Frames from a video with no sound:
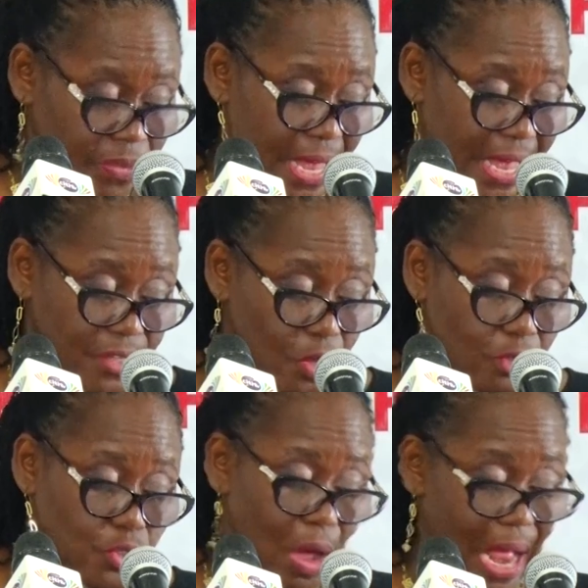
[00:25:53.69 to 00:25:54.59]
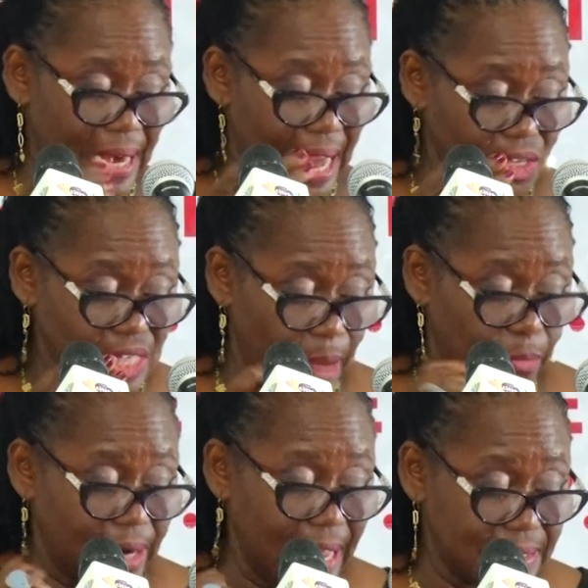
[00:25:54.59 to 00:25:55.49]
It also allows
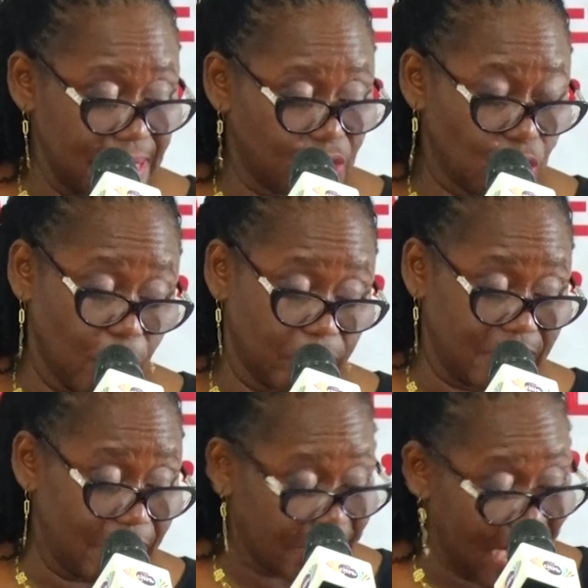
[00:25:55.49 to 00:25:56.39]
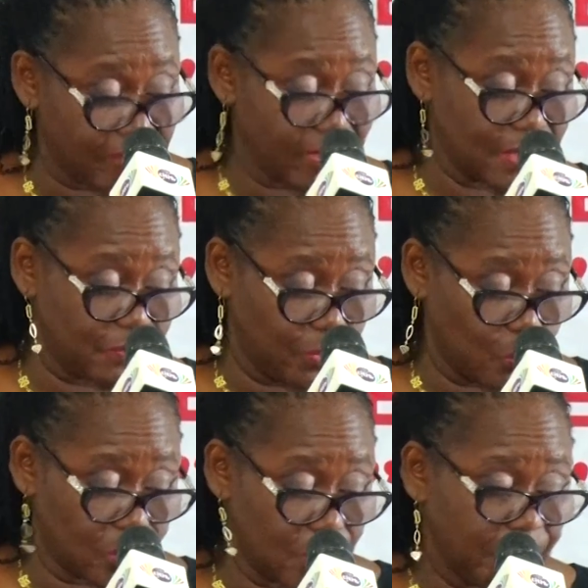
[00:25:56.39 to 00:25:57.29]
harmonization of diverse
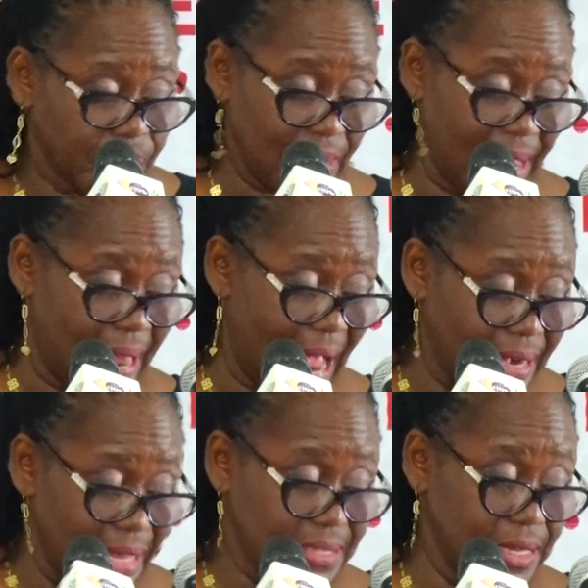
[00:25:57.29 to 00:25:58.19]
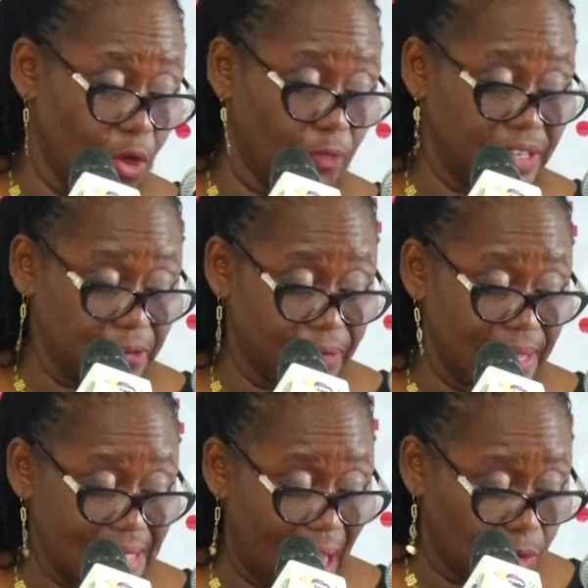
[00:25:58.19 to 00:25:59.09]
views and harnessing of
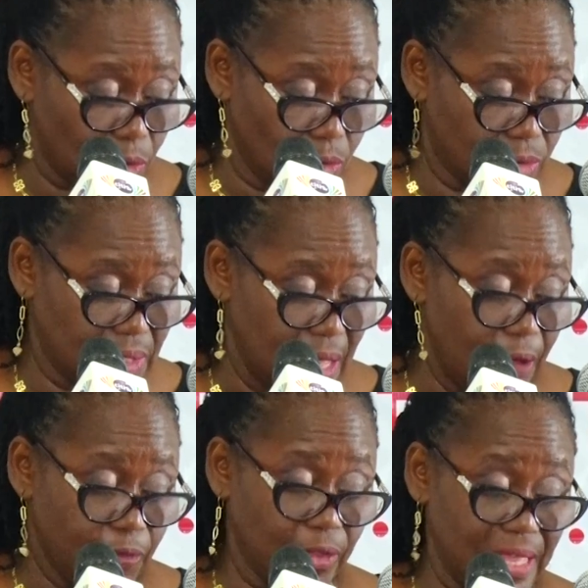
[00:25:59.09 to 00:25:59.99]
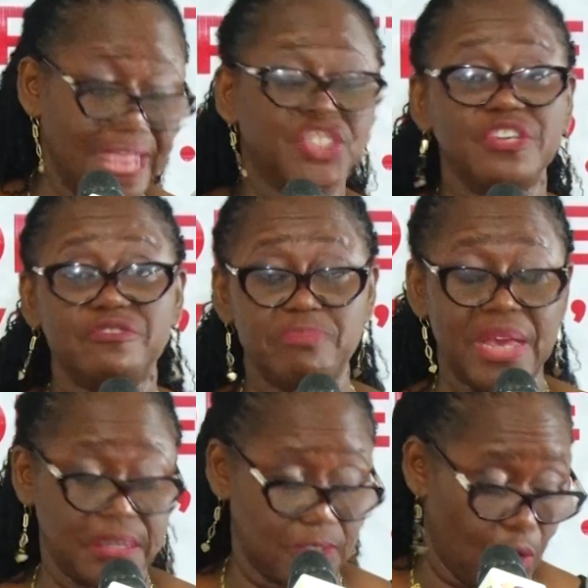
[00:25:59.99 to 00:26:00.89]
different outlooks for the
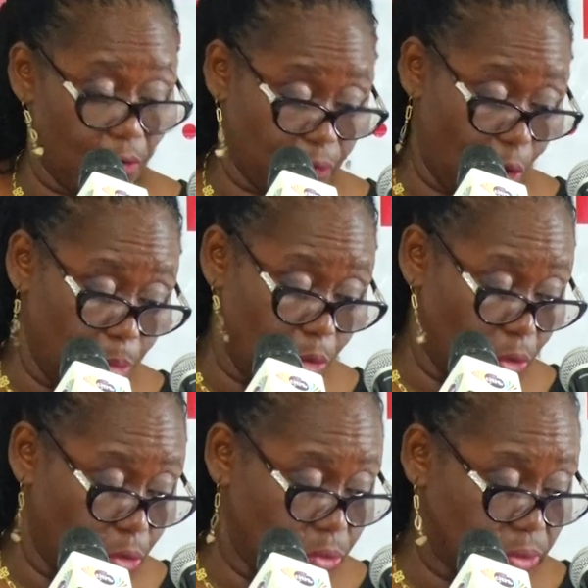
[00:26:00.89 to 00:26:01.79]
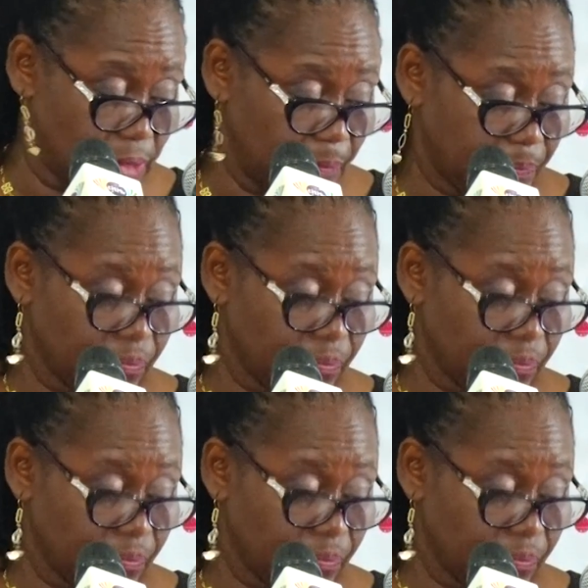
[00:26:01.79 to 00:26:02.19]
achievement of common goals.